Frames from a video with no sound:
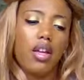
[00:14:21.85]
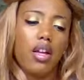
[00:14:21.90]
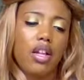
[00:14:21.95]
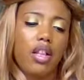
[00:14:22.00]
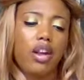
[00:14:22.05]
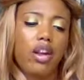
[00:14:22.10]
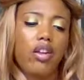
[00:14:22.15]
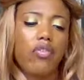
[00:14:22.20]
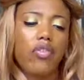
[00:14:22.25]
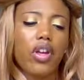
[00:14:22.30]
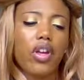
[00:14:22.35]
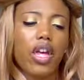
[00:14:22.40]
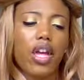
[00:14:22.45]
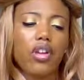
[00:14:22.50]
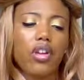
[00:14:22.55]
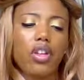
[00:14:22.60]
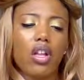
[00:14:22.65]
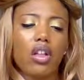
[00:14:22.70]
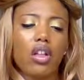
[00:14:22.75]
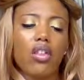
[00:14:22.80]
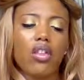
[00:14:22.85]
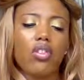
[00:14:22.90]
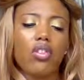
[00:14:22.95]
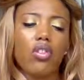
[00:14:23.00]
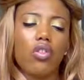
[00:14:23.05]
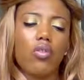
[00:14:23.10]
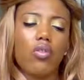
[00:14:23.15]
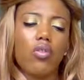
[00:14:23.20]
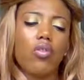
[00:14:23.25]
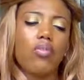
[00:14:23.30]
Clarification on the
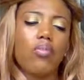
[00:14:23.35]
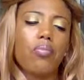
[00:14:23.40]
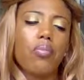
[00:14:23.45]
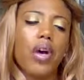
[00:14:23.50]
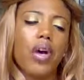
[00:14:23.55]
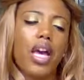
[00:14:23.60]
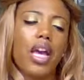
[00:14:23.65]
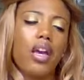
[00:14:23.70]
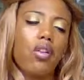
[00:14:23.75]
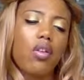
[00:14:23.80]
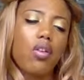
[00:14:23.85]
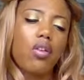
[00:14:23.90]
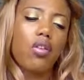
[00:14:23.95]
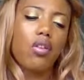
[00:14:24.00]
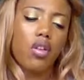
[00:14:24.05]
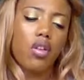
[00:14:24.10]
Two of Michael.